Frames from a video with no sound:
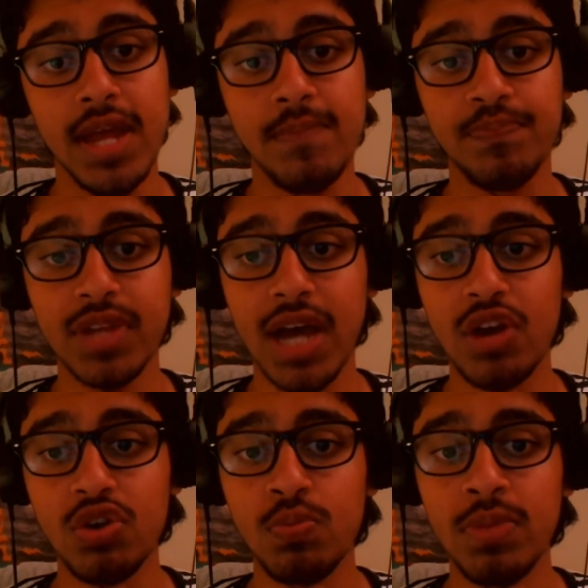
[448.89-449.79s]
and
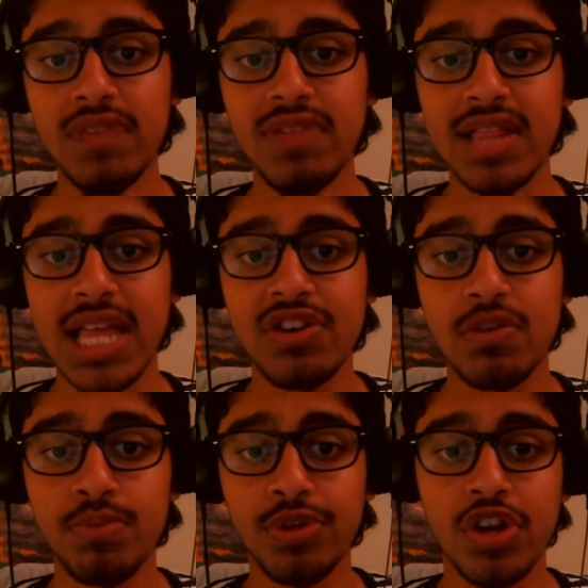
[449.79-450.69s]
I don't believe they
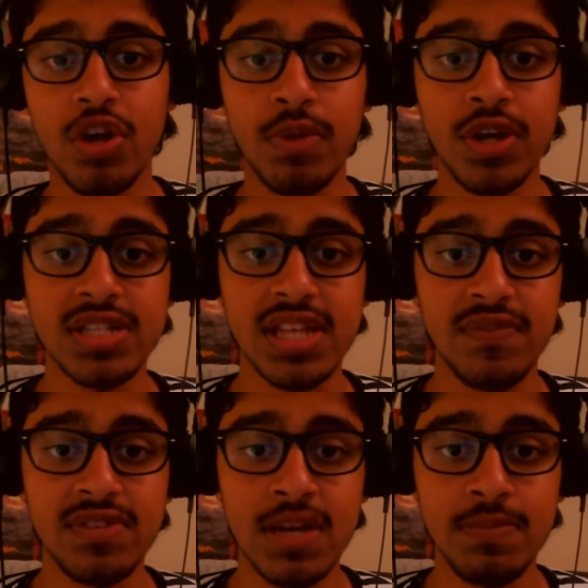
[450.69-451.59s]
landed a bullet on him, because
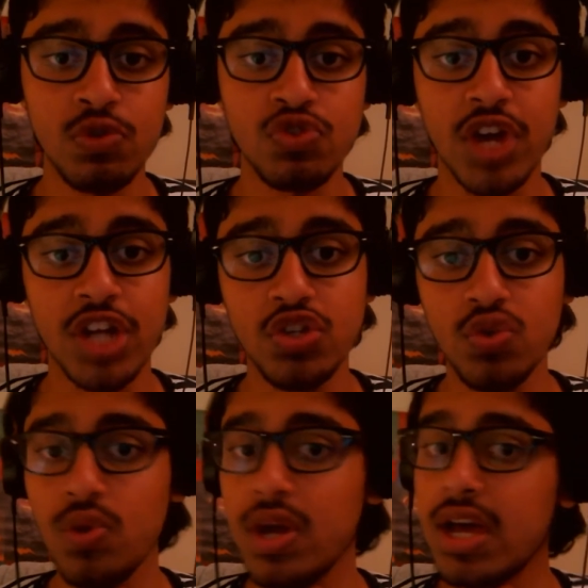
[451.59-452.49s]
every time they would try to,